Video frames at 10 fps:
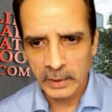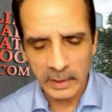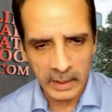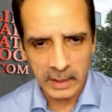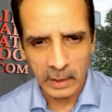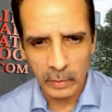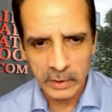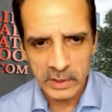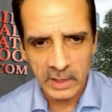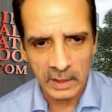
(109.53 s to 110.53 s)
clicking
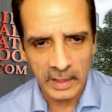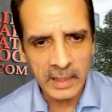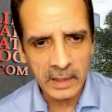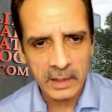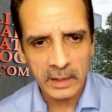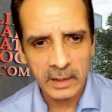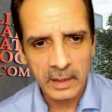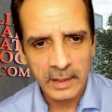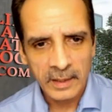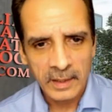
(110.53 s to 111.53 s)
onto the link,
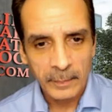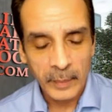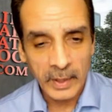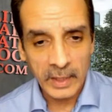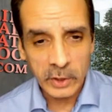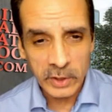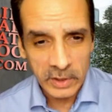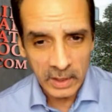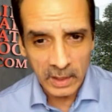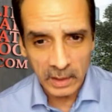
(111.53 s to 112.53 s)
but I
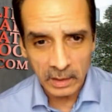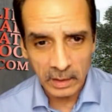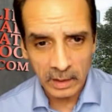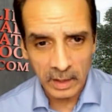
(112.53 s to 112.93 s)
just did it.